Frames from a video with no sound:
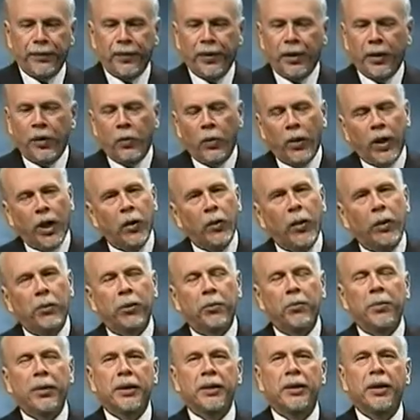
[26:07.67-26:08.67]
Well, we were
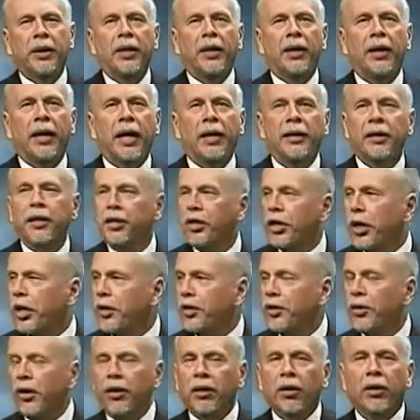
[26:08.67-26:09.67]
busy, had to change
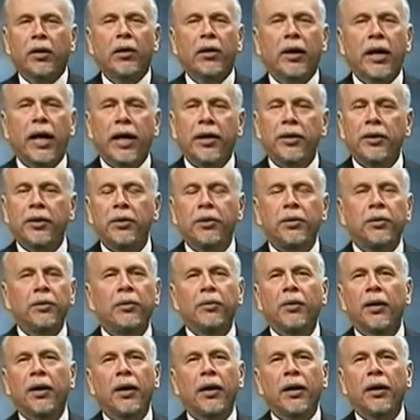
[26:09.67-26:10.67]
our clothes, had
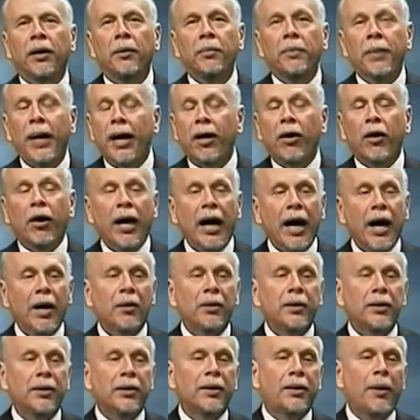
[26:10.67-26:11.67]
to unpack our
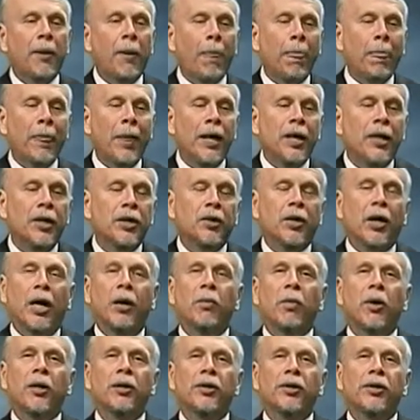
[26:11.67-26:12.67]
house, so I
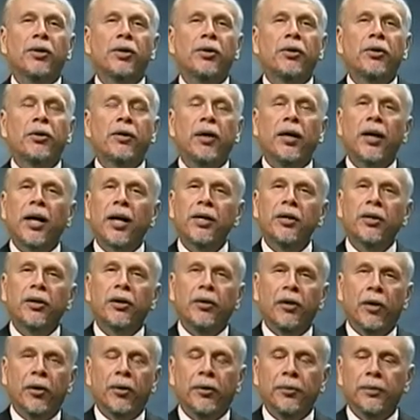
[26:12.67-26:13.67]
wasn't sure that I should
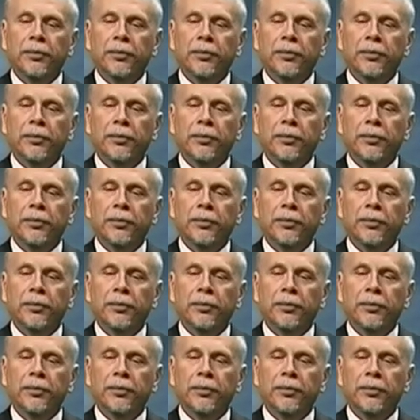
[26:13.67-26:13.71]
go.